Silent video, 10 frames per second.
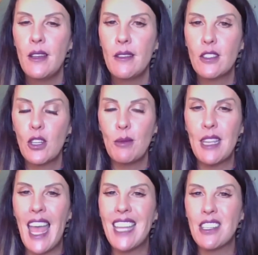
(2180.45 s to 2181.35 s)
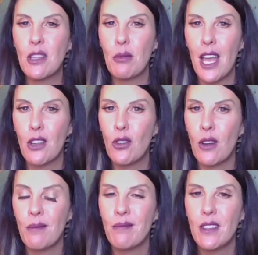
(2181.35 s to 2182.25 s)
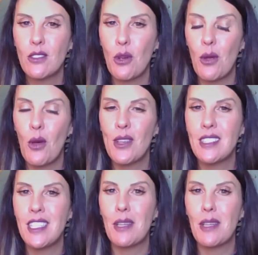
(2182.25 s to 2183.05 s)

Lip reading: It's going to be the end of the placoderm. So we only see the